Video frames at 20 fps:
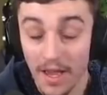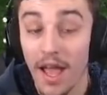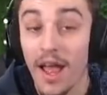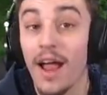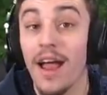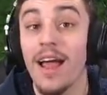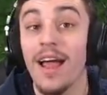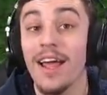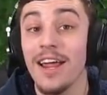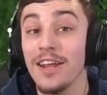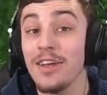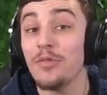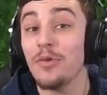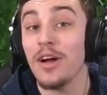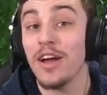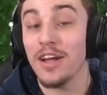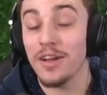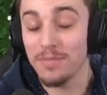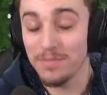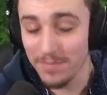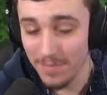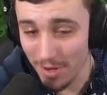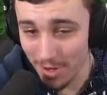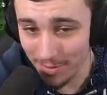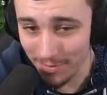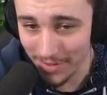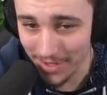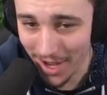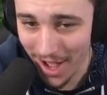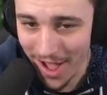Anyway,
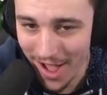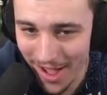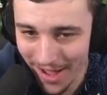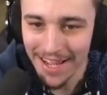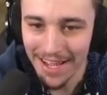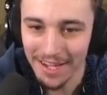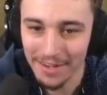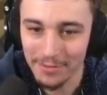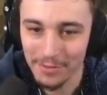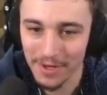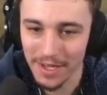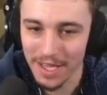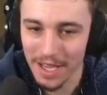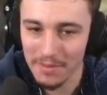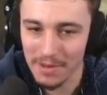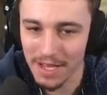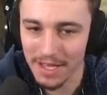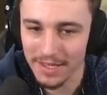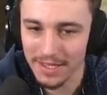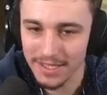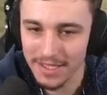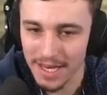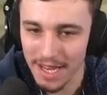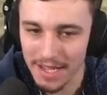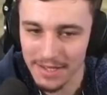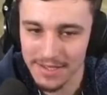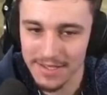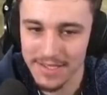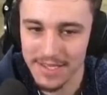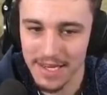moving on. If we come out of the
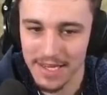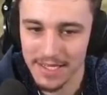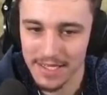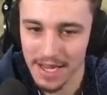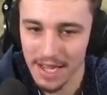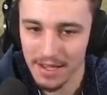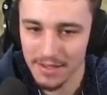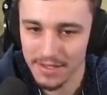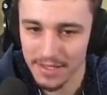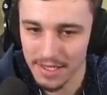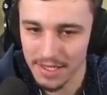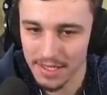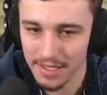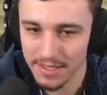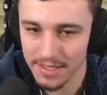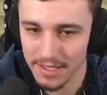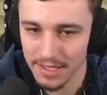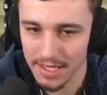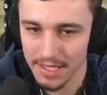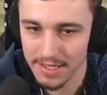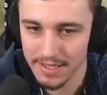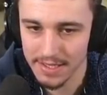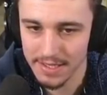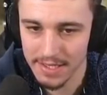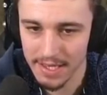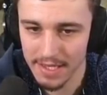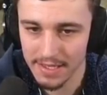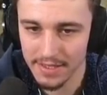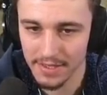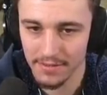downstairs house here, you can see there's the
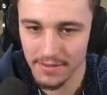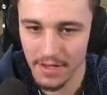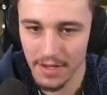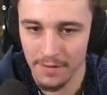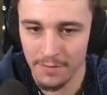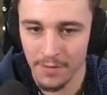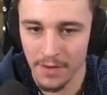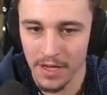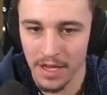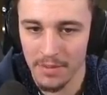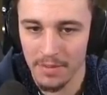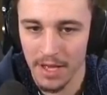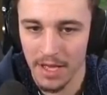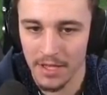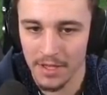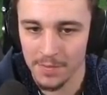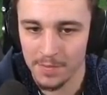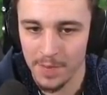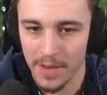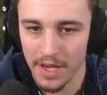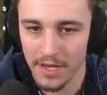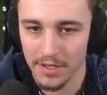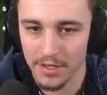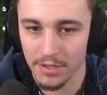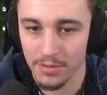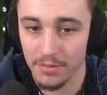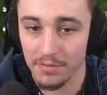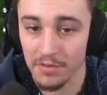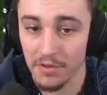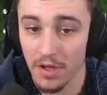stairs over there. If we come out of this back
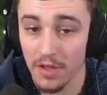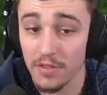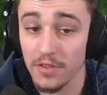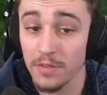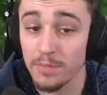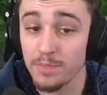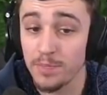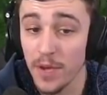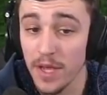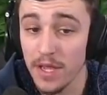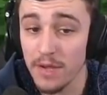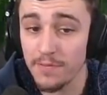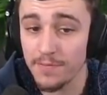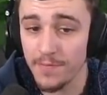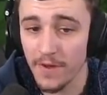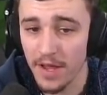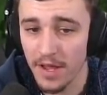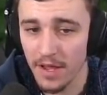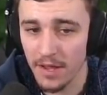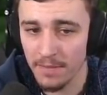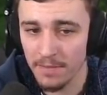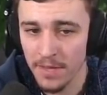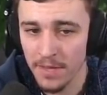door, we've got the bee farm.